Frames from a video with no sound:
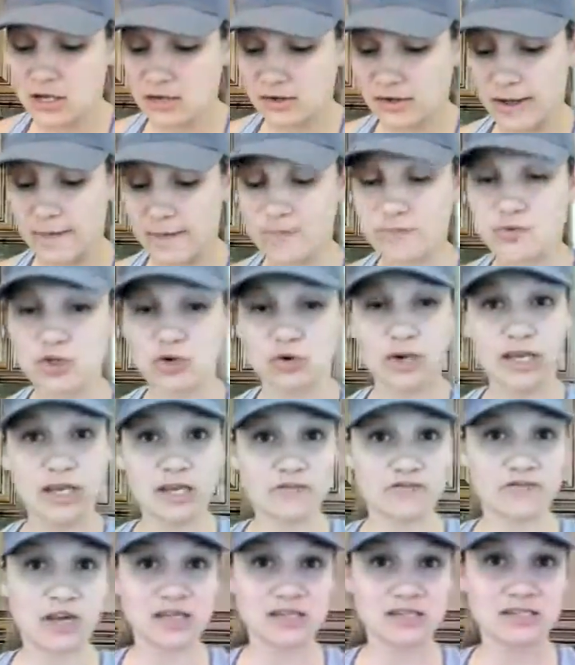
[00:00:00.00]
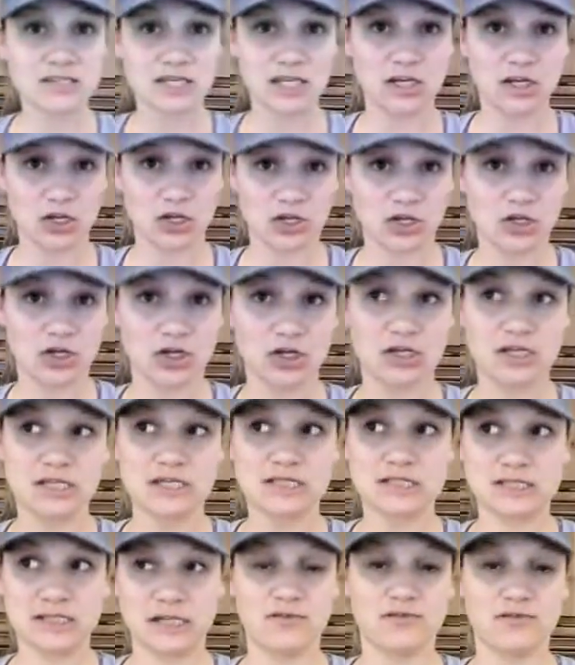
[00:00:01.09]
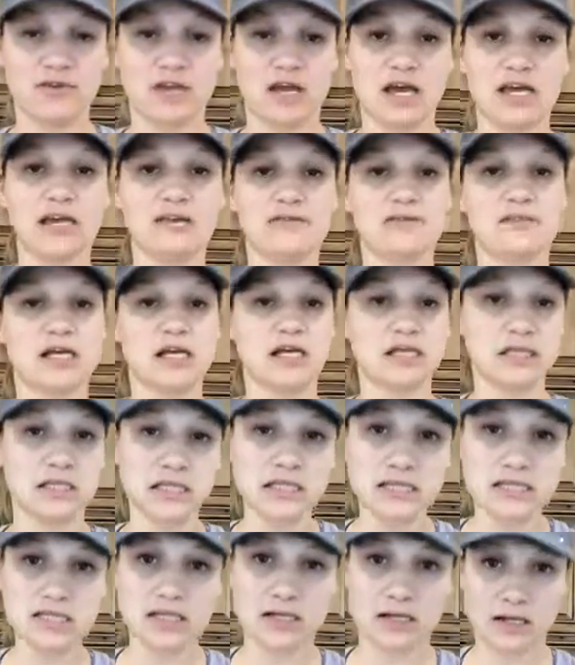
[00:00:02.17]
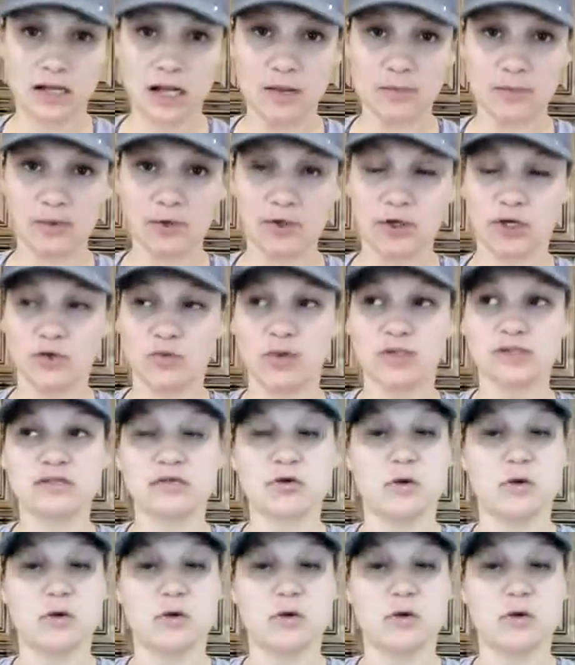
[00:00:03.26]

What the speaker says: Okay, so invest in a good set of knives, at least a couple good ones.